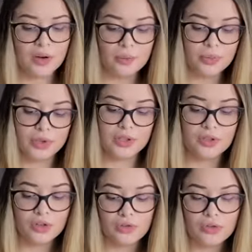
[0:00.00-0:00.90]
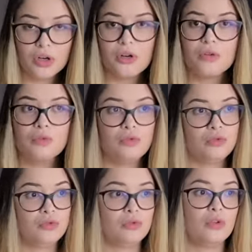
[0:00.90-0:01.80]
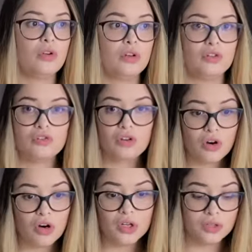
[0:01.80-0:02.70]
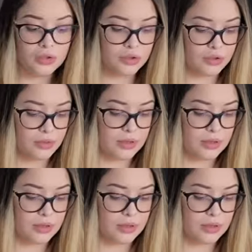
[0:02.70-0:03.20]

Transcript: put this on toast, on a scone.